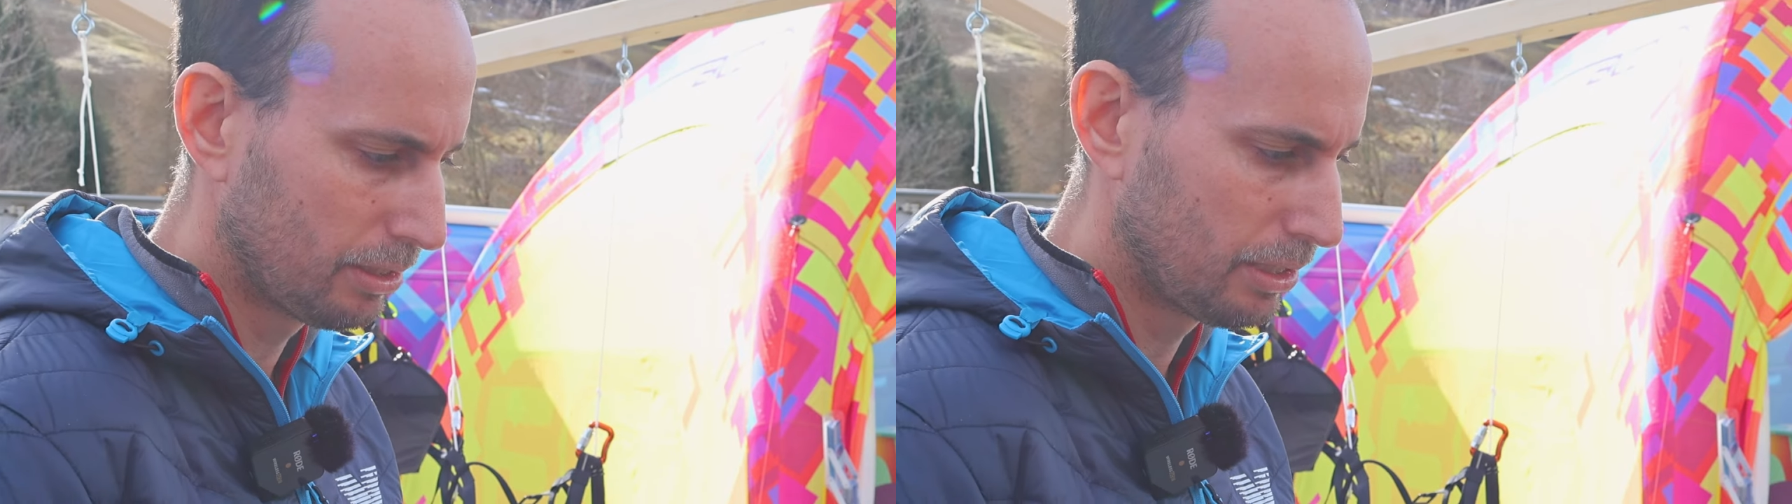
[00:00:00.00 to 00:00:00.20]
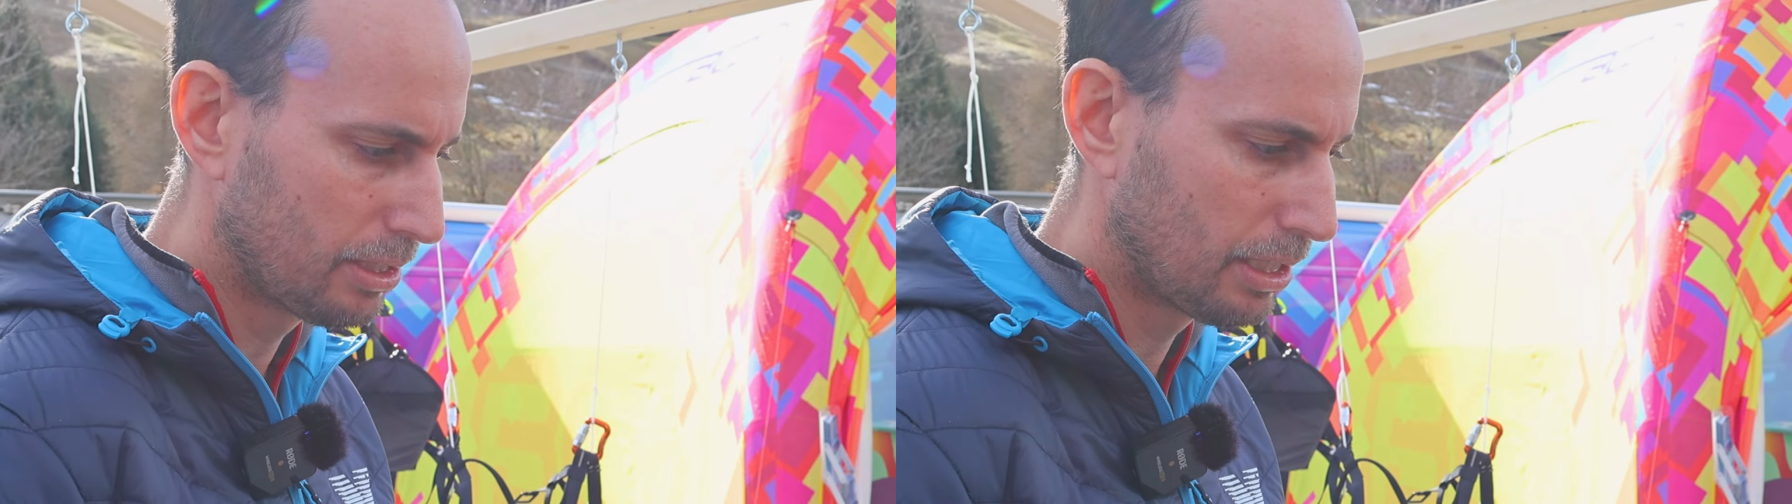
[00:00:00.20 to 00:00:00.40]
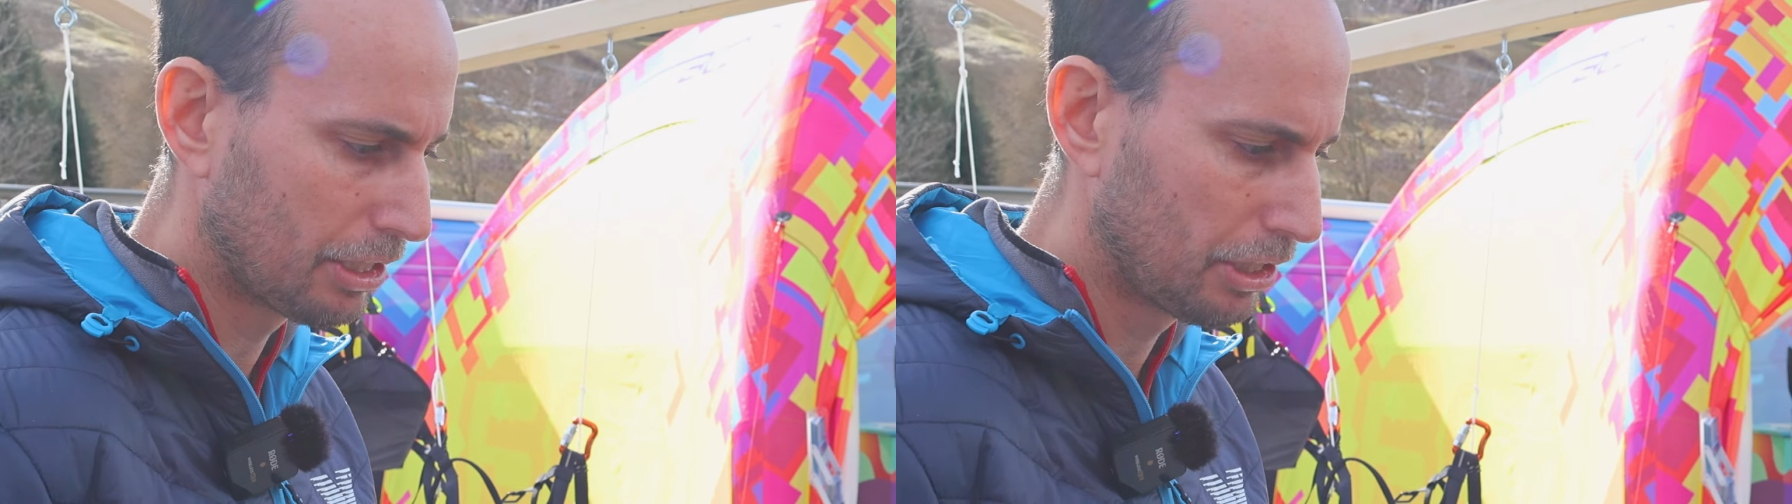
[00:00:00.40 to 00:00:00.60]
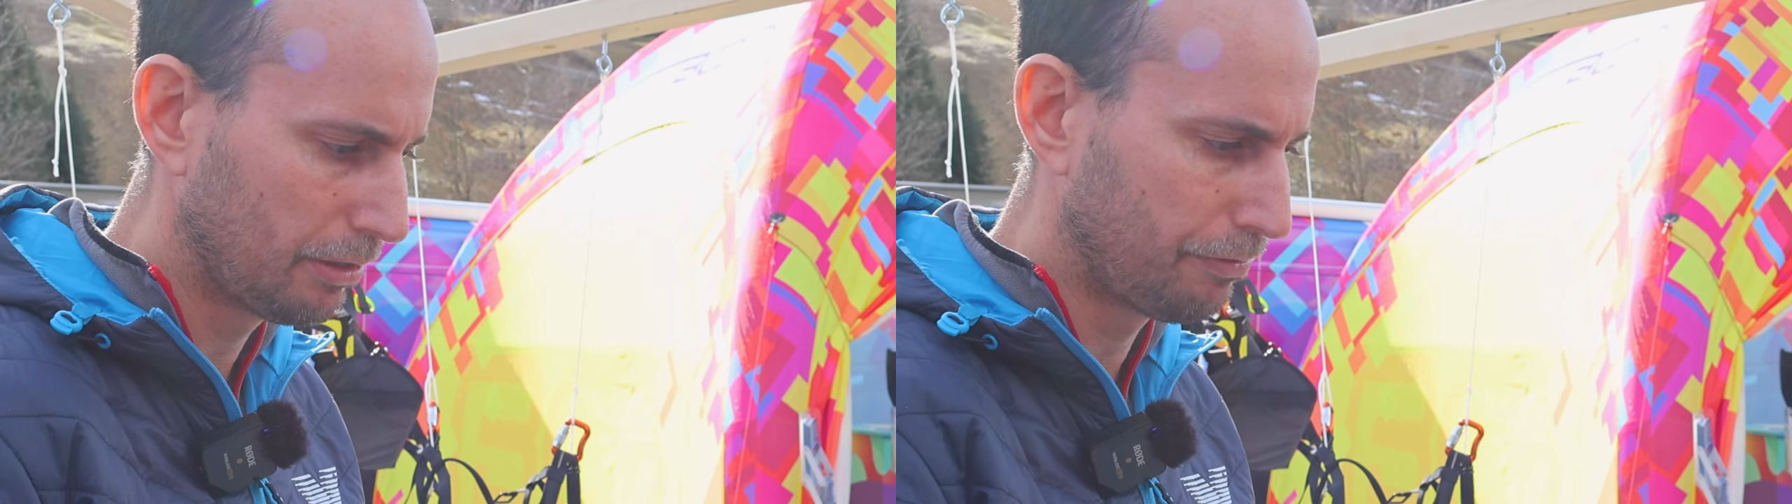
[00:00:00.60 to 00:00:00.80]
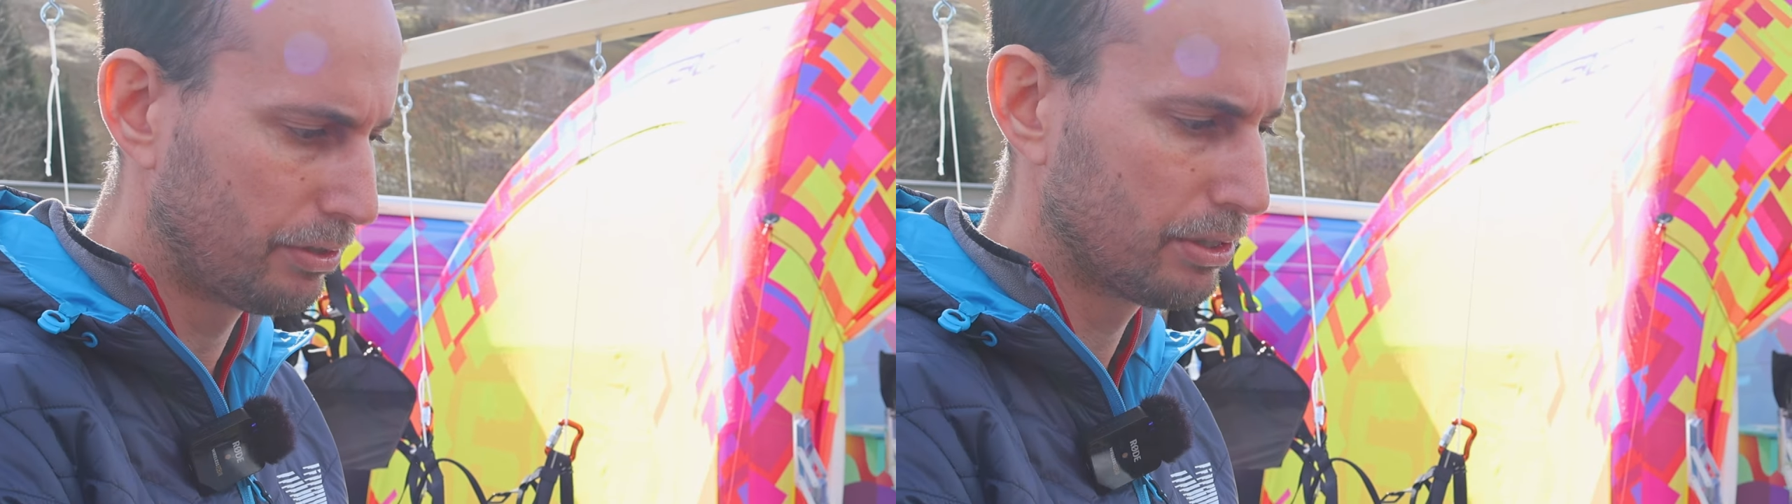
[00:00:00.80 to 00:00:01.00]
This is actually
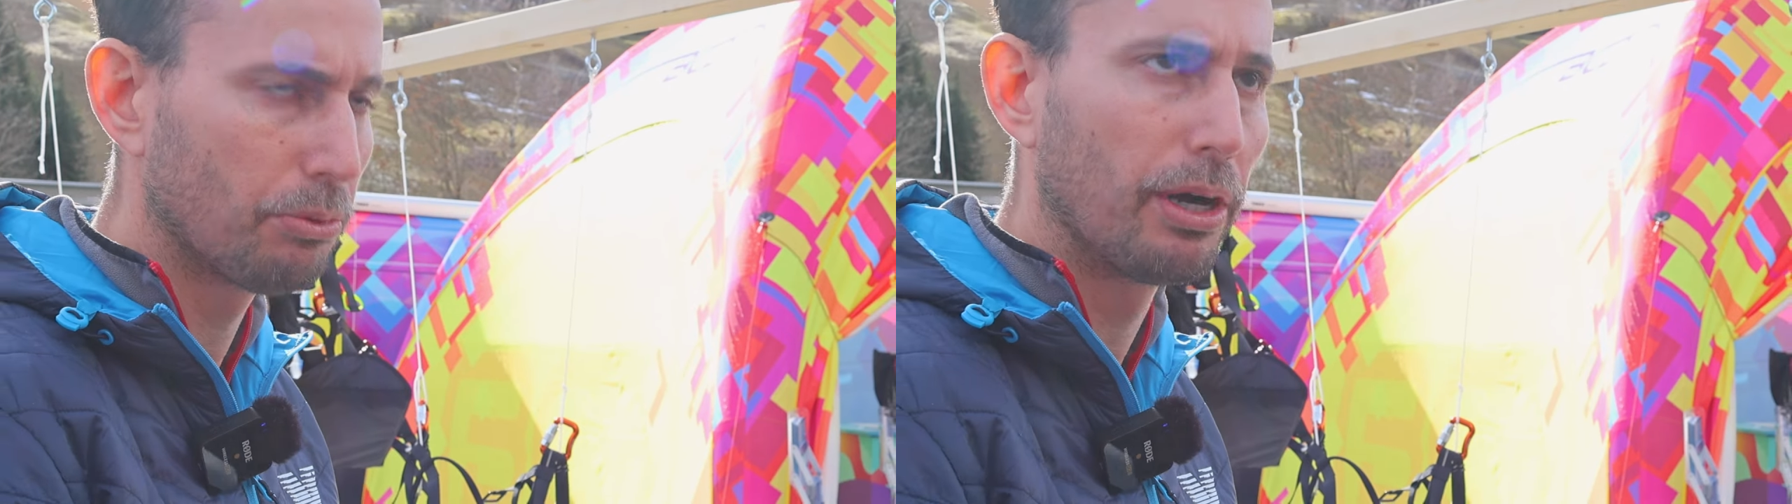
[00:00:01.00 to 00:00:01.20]
the first